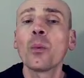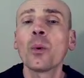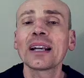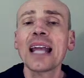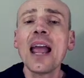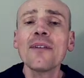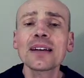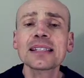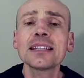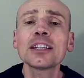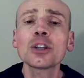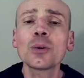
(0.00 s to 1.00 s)
whatever
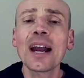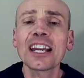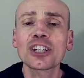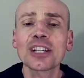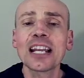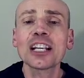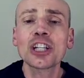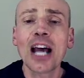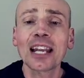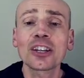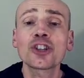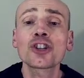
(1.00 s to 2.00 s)
situation and
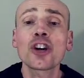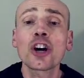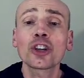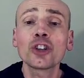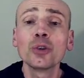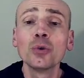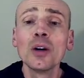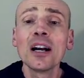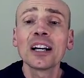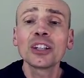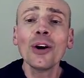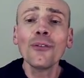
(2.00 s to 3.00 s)
challenge you,
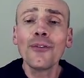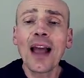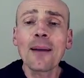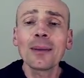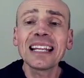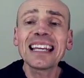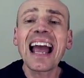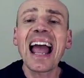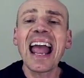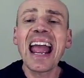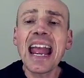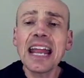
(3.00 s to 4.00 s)
your family
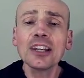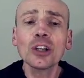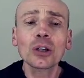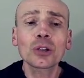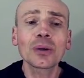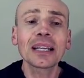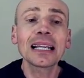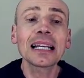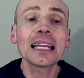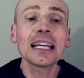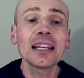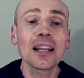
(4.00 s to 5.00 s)
and your
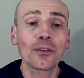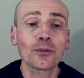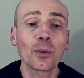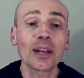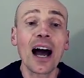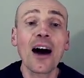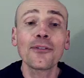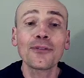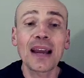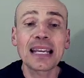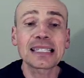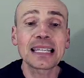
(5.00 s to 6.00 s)
critically ill loved one are
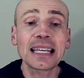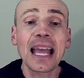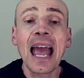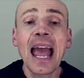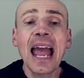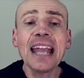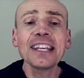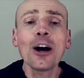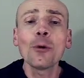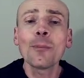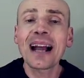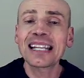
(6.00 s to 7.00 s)
facing, and
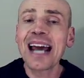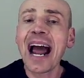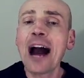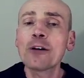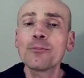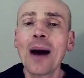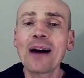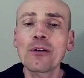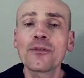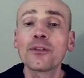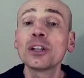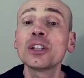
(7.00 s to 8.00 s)
no matter how
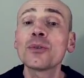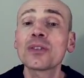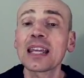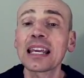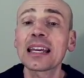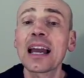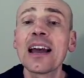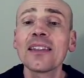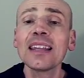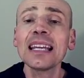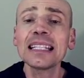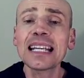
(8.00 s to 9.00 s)
powerful you think
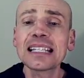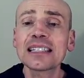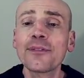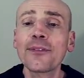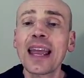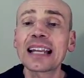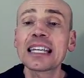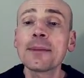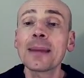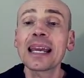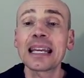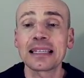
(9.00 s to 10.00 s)
the intensive care
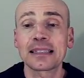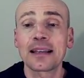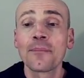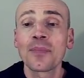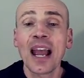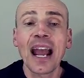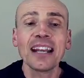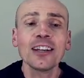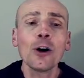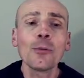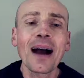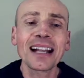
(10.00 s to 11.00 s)
team is, and
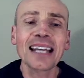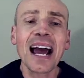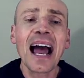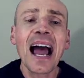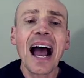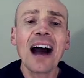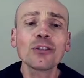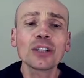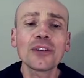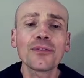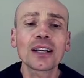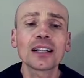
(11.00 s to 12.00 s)
no matter how
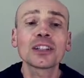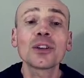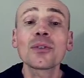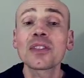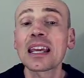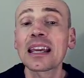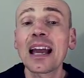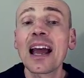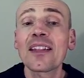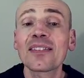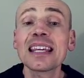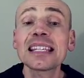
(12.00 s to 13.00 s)
difficult you think
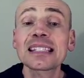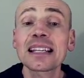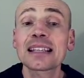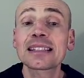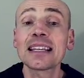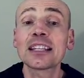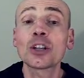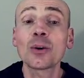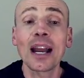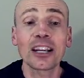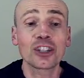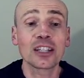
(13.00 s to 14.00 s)
this
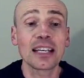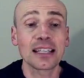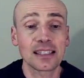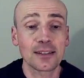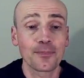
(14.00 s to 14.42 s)
situation is.